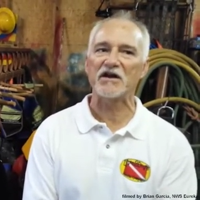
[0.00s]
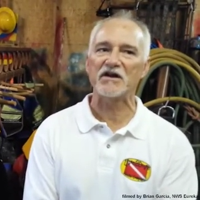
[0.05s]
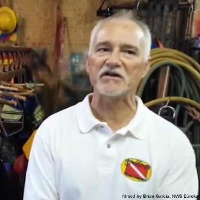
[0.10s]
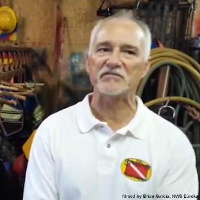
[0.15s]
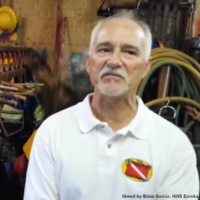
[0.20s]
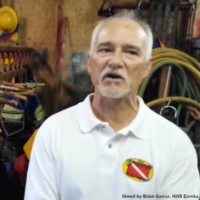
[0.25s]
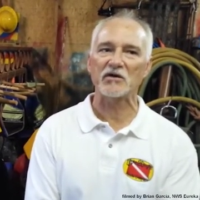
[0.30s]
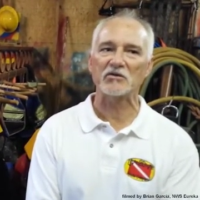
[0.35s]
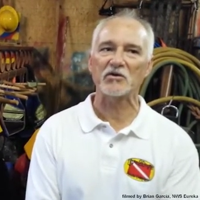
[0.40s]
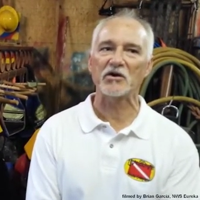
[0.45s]

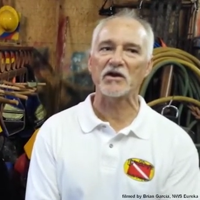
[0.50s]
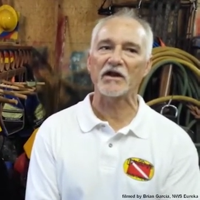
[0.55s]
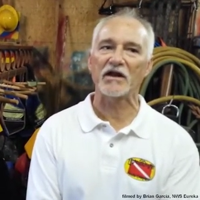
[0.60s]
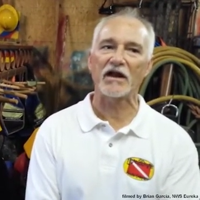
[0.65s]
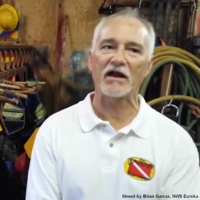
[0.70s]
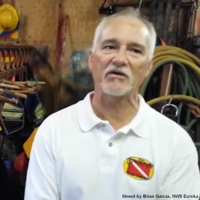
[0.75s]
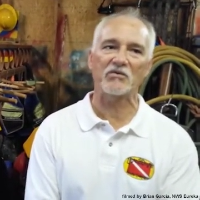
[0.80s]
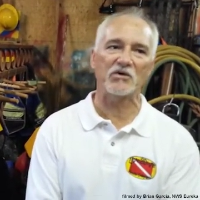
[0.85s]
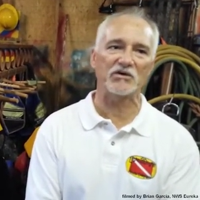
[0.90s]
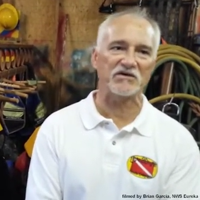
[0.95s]
days by
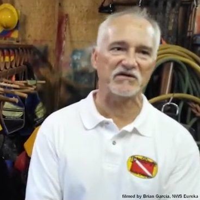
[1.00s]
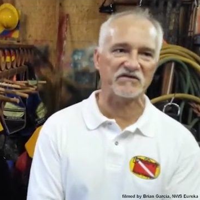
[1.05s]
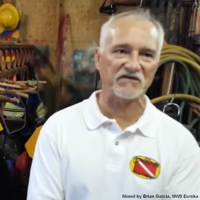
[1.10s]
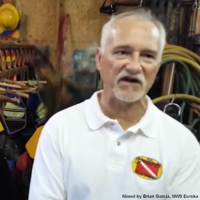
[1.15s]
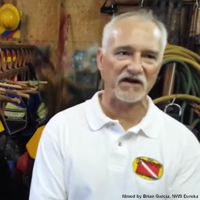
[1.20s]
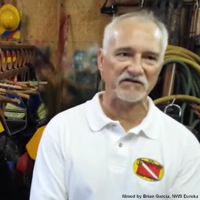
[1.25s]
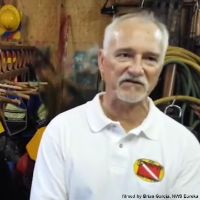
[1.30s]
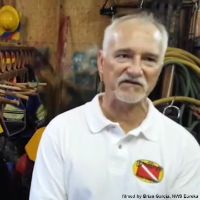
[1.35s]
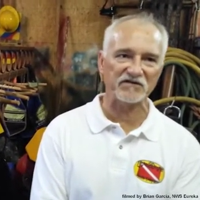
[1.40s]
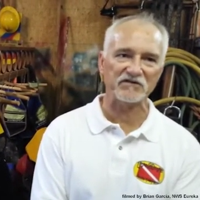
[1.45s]
looking at what the
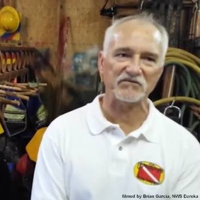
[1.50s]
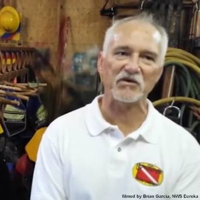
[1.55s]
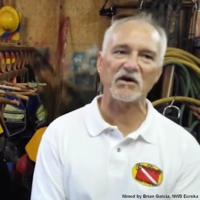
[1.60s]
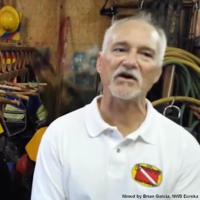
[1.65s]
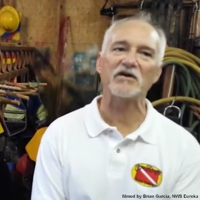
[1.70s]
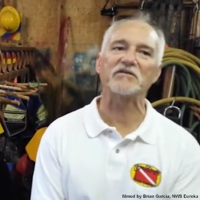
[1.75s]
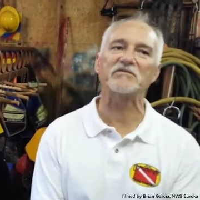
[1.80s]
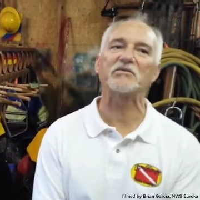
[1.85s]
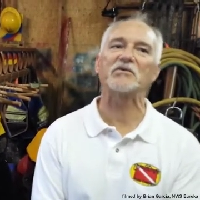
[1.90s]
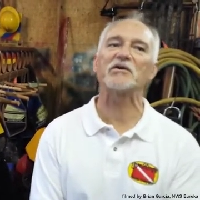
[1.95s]
size of the
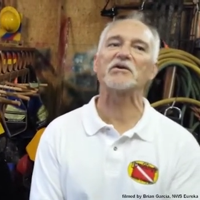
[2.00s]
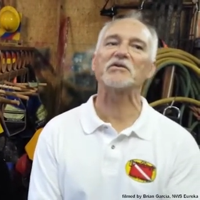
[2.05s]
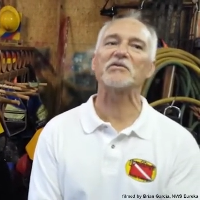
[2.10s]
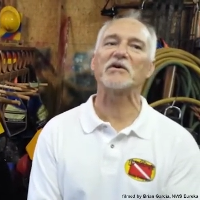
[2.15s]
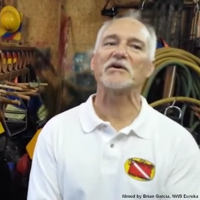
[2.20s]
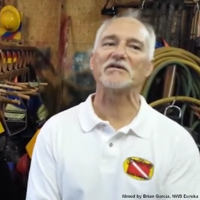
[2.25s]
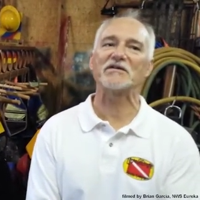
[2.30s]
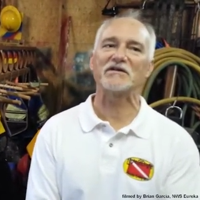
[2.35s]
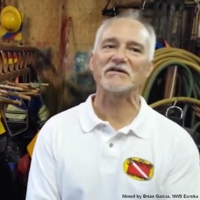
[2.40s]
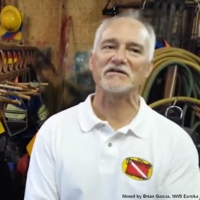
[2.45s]
swells were,
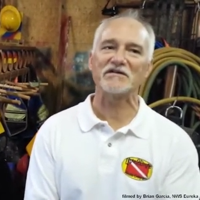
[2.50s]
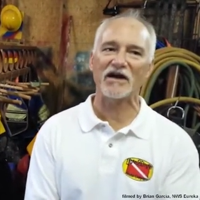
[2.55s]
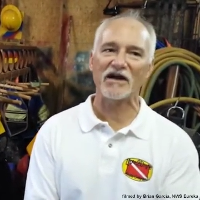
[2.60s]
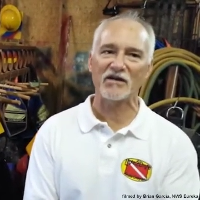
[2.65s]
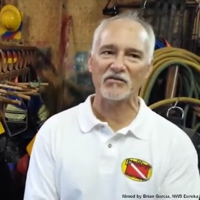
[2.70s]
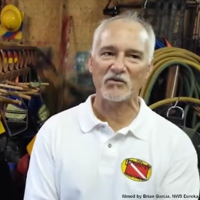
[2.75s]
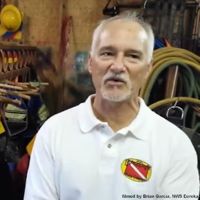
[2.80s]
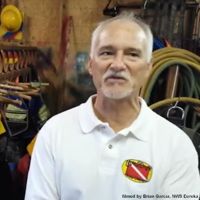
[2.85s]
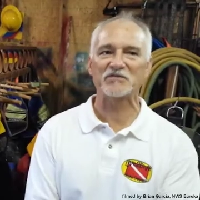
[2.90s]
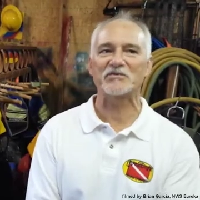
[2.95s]
what the
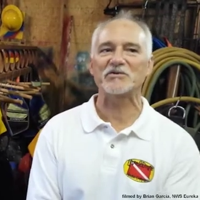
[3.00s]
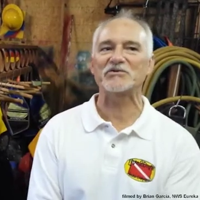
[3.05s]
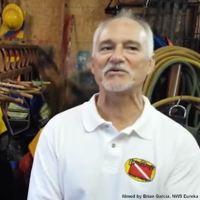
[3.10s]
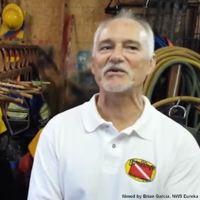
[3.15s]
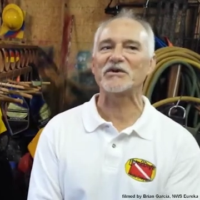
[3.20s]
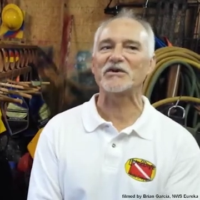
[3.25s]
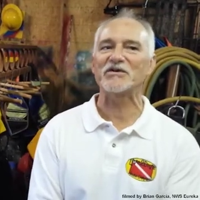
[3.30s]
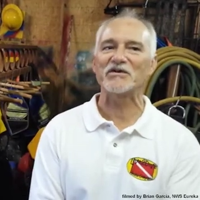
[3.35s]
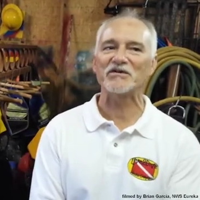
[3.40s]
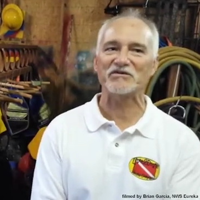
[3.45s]
time was
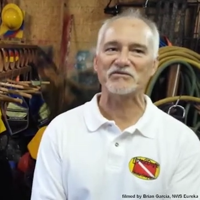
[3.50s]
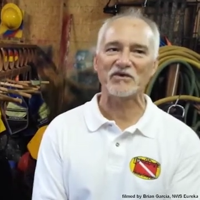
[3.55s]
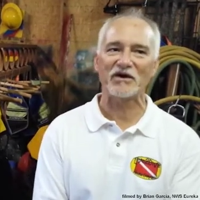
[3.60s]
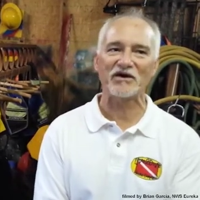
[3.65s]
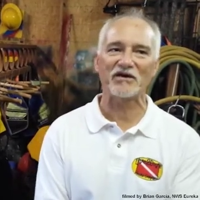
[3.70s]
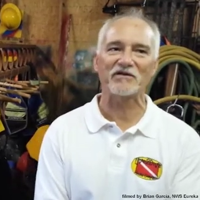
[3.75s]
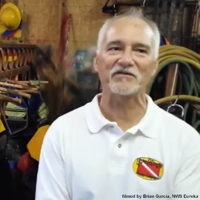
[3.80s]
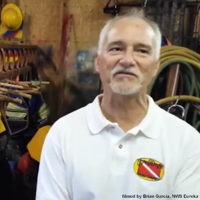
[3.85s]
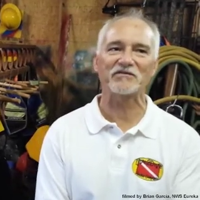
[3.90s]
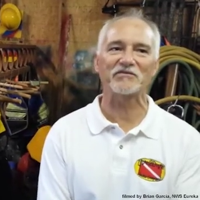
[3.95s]
between the
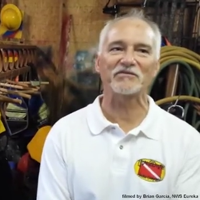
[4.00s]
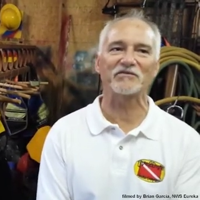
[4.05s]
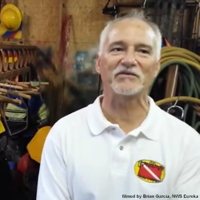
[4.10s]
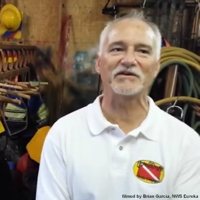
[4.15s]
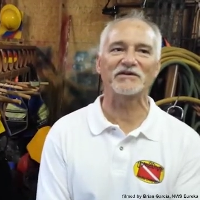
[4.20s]
swells,